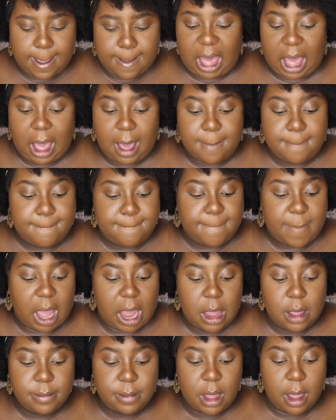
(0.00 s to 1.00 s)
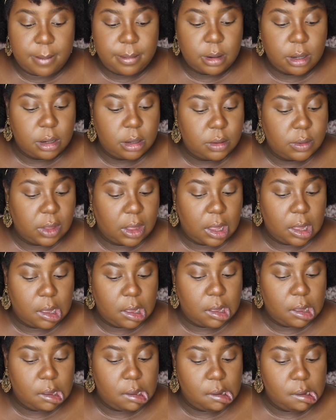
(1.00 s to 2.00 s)
I might be able to do
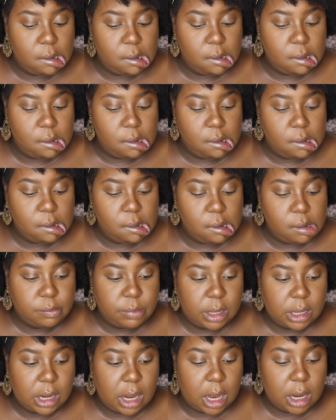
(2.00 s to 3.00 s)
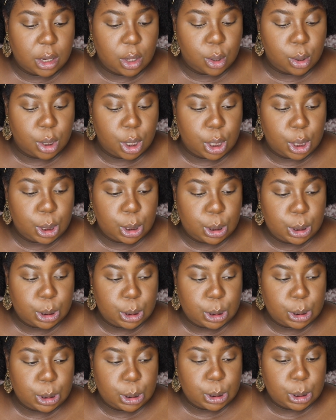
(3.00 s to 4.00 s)
that, but I don't
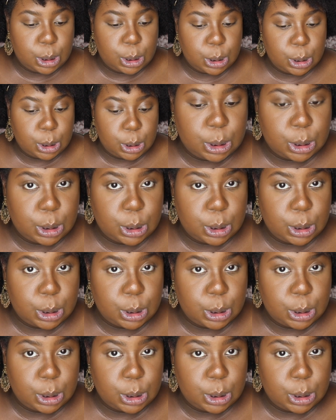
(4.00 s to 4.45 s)
know.